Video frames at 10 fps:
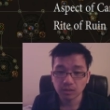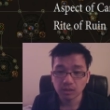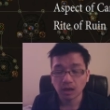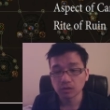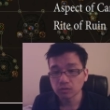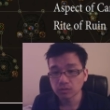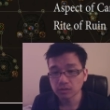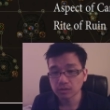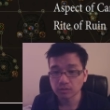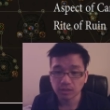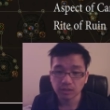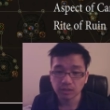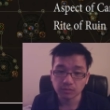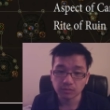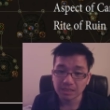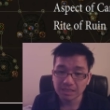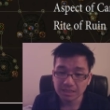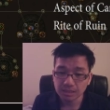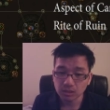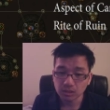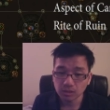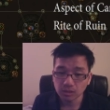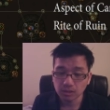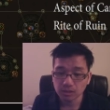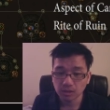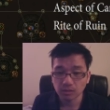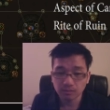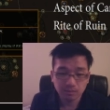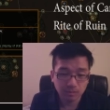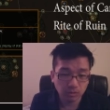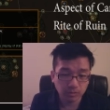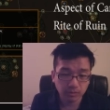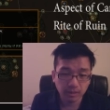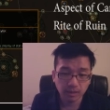Uh, dual-wielding will tend to be easier, so that would be great.